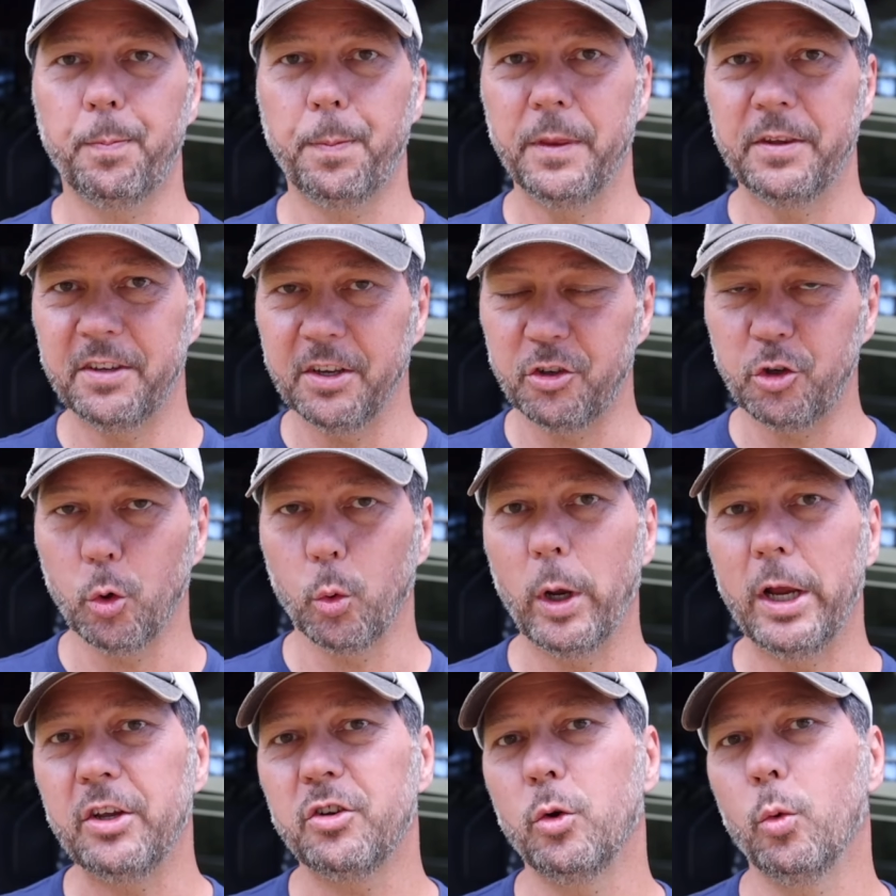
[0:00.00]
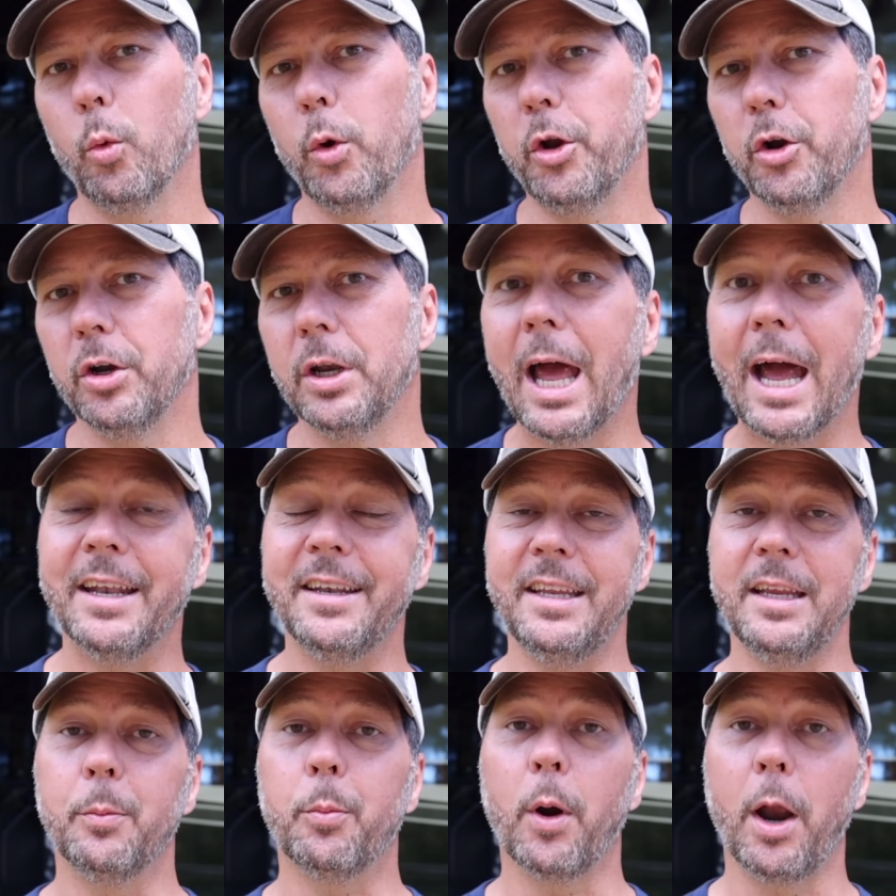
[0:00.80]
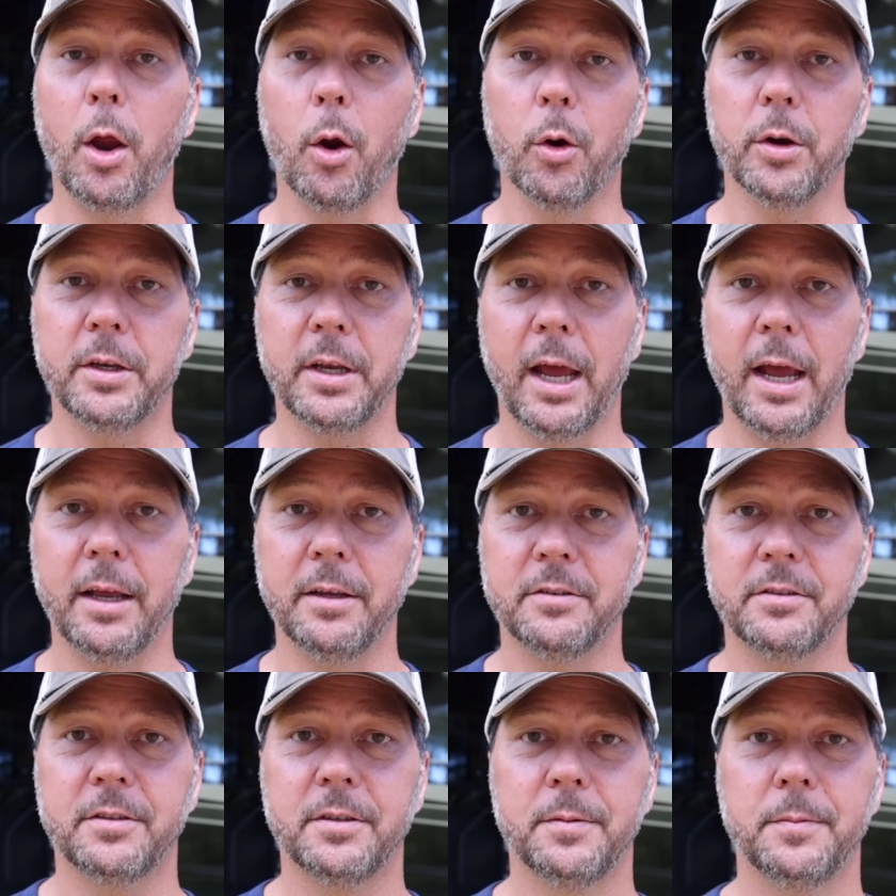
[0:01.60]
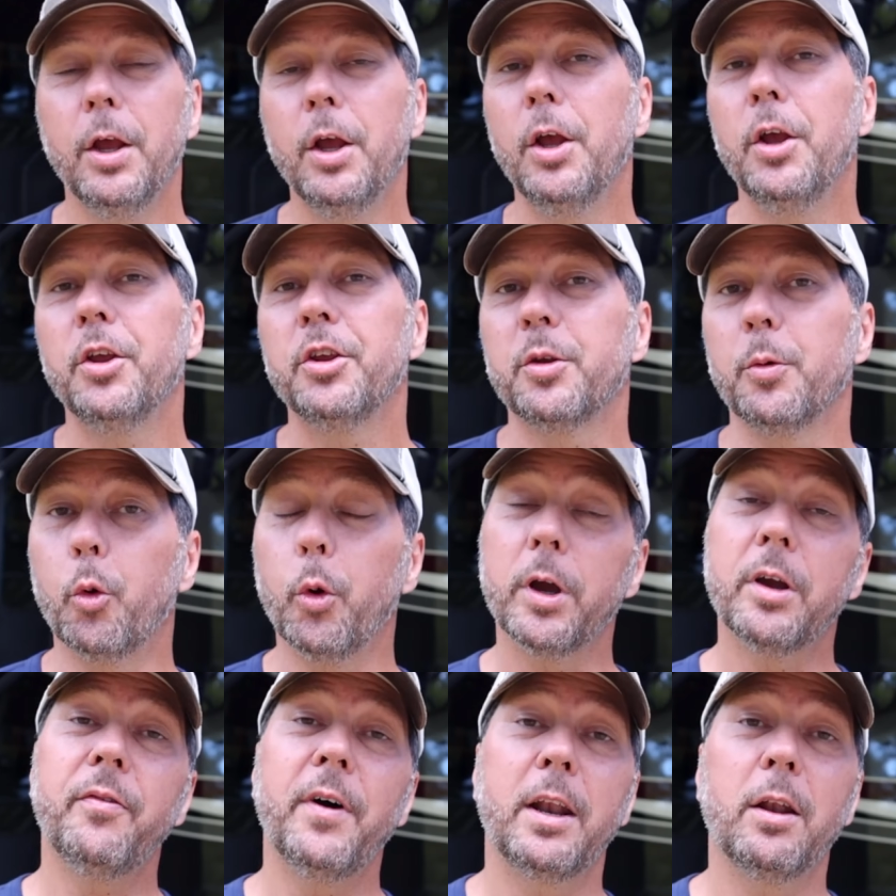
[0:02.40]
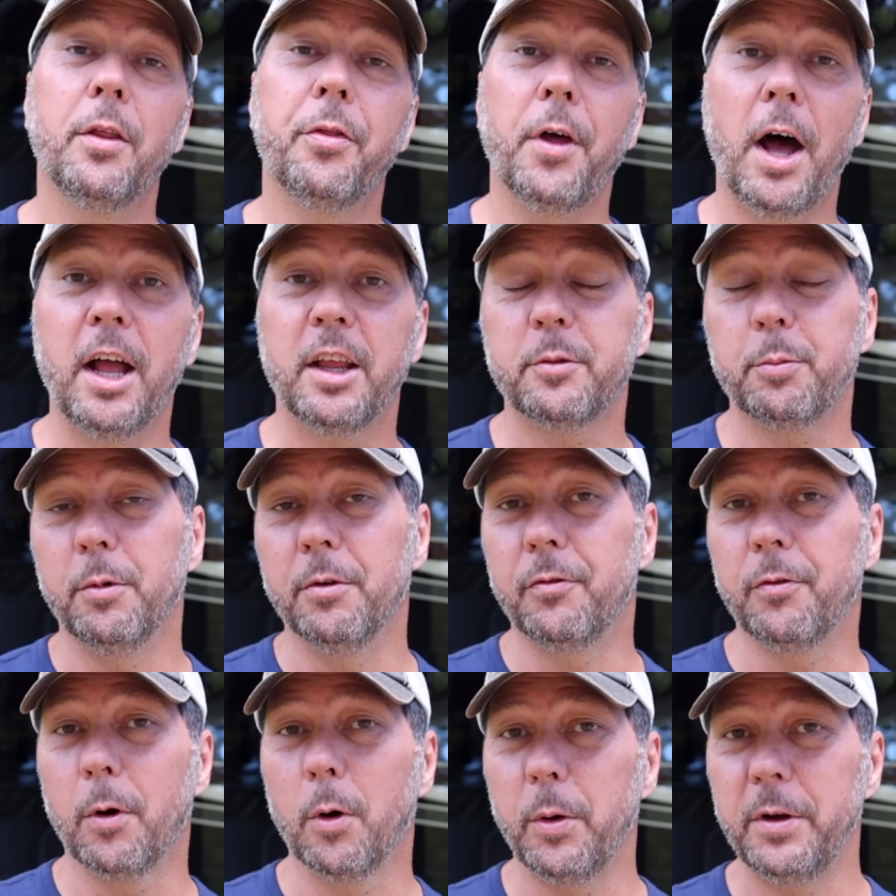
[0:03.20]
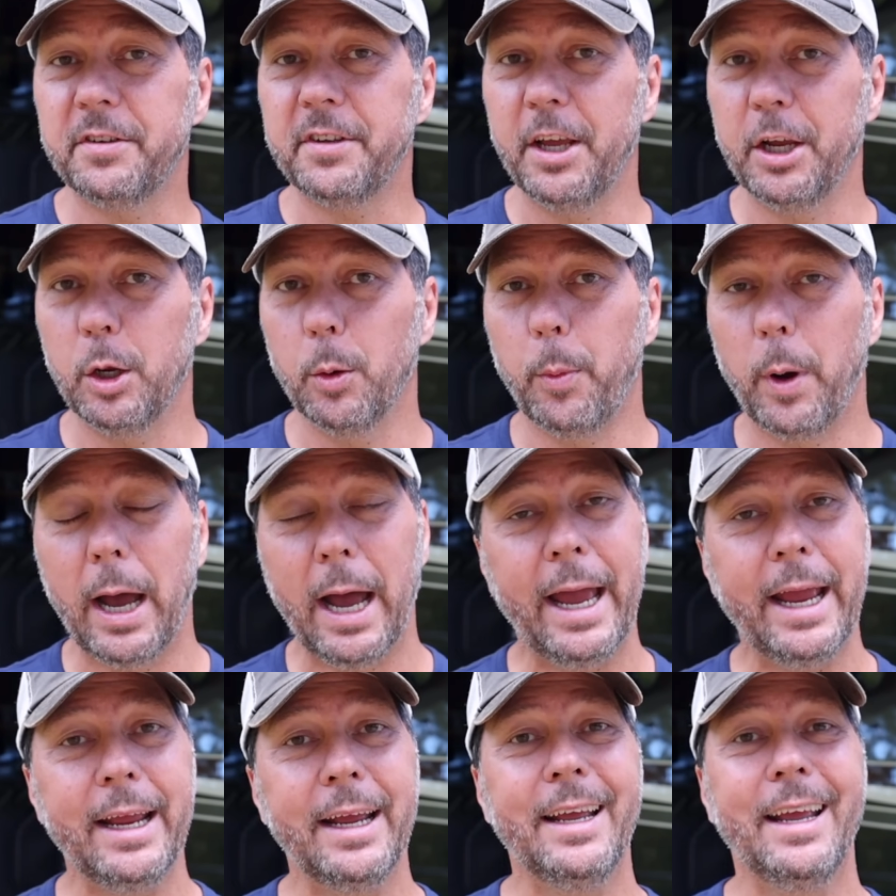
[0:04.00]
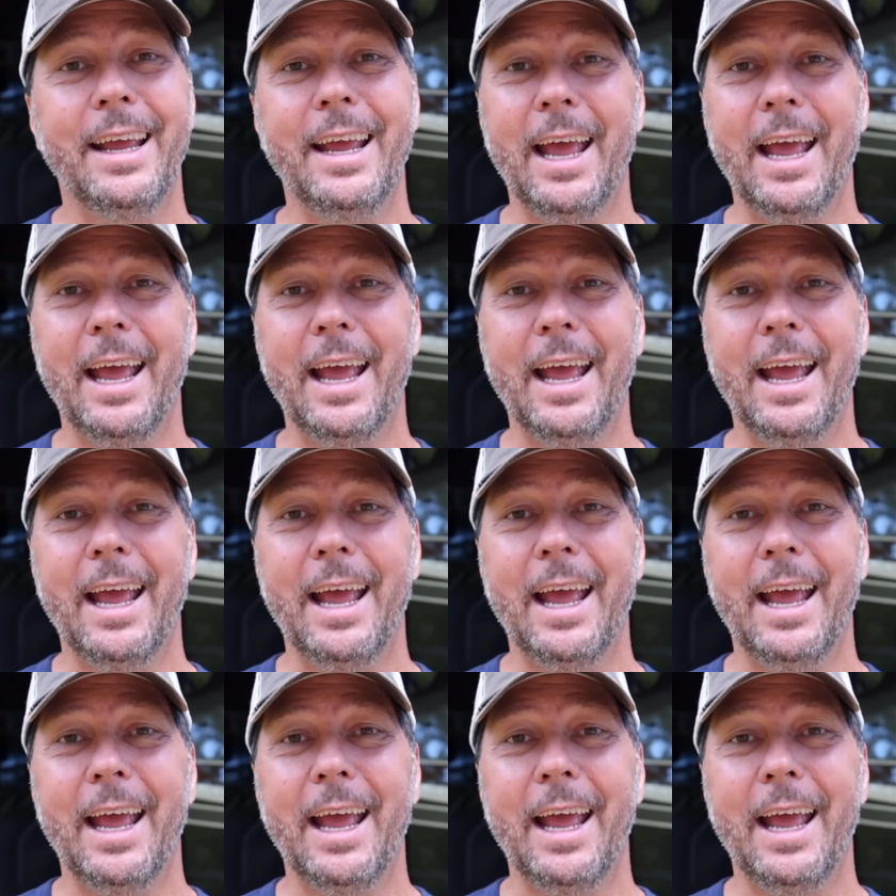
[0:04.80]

situation where you're not deprioritized. Some quick final thoughts before we say goodbye.